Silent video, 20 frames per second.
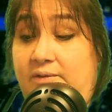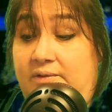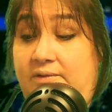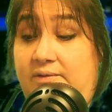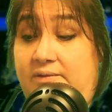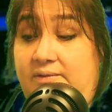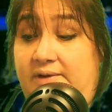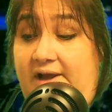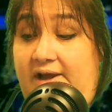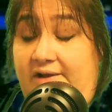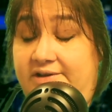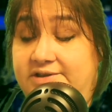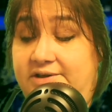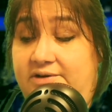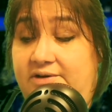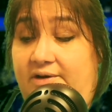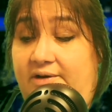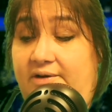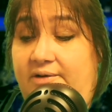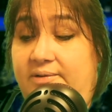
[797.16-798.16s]
We also
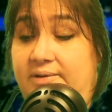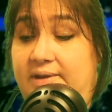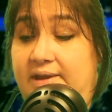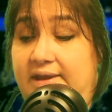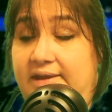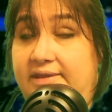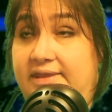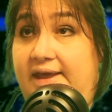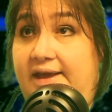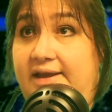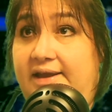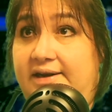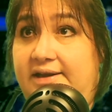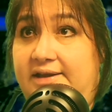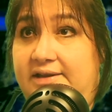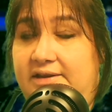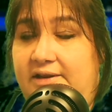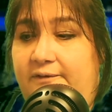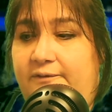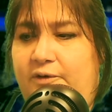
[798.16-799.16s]
know that
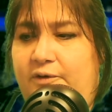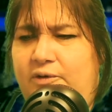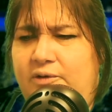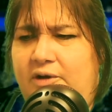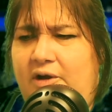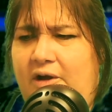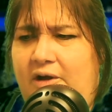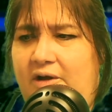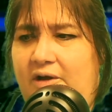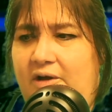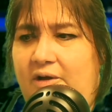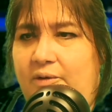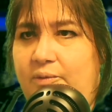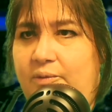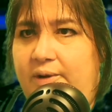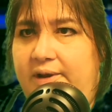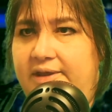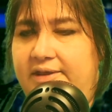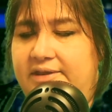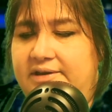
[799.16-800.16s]
in the phone call
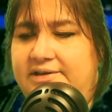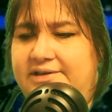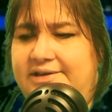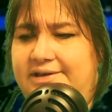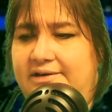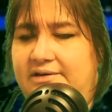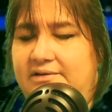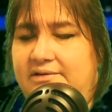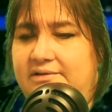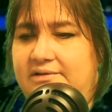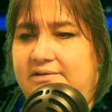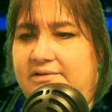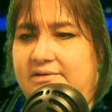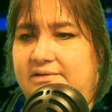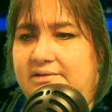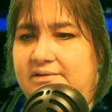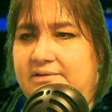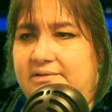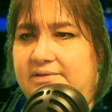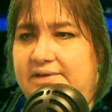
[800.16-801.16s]

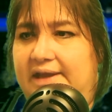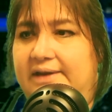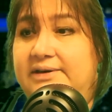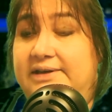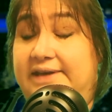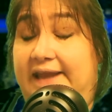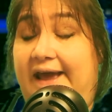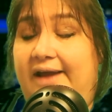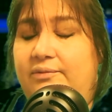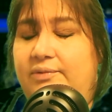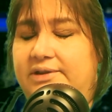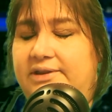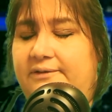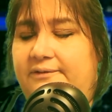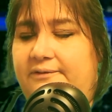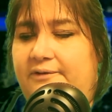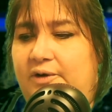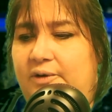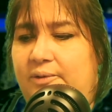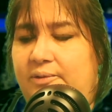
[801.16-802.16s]
that Dad with the
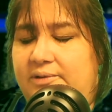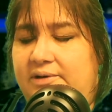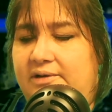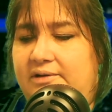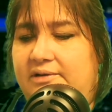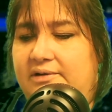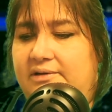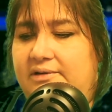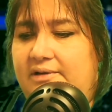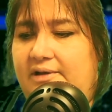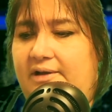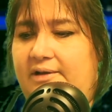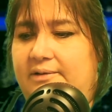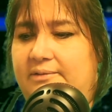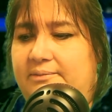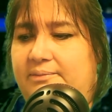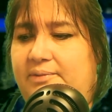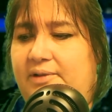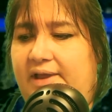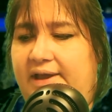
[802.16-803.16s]
Phone
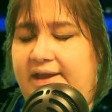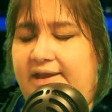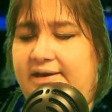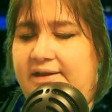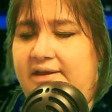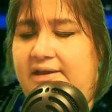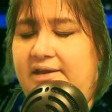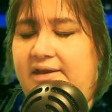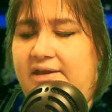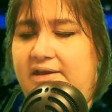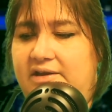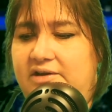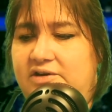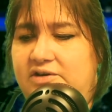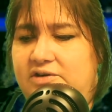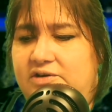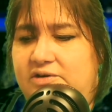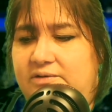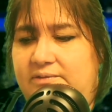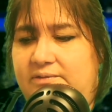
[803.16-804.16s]
played,
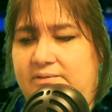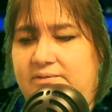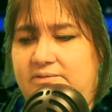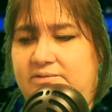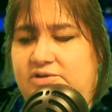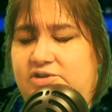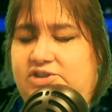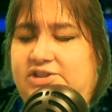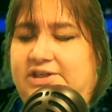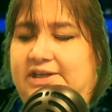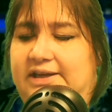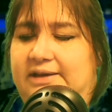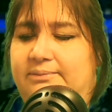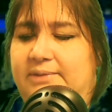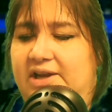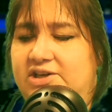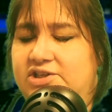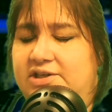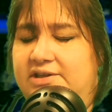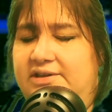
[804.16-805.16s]
she
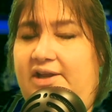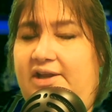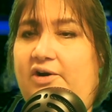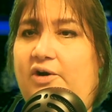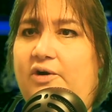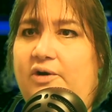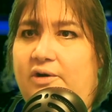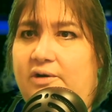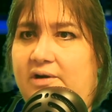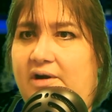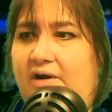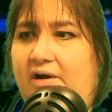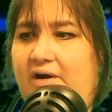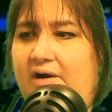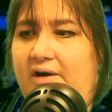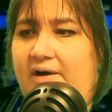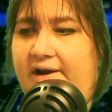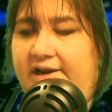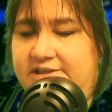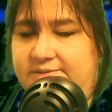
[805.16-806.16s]
mentioned that her
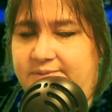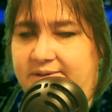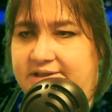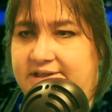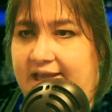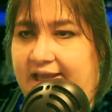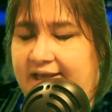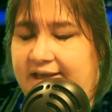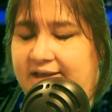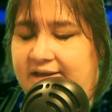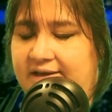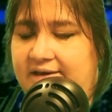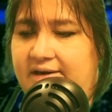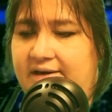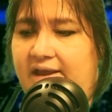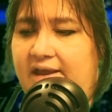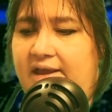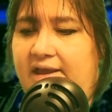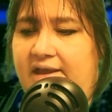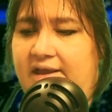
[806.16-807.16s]
car has been taken,
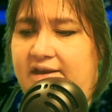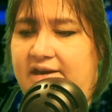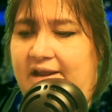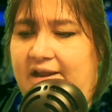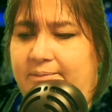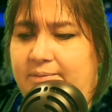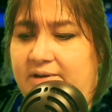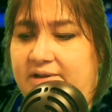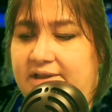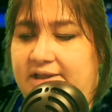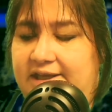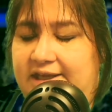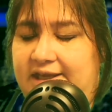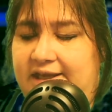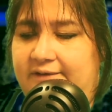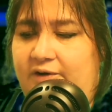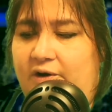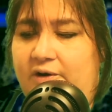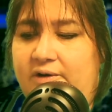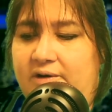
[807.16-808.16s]
and I
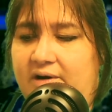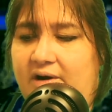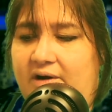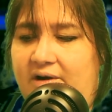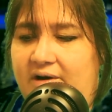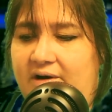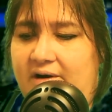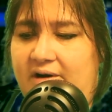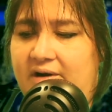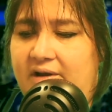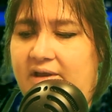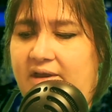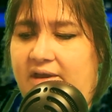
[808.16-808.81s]
believe her car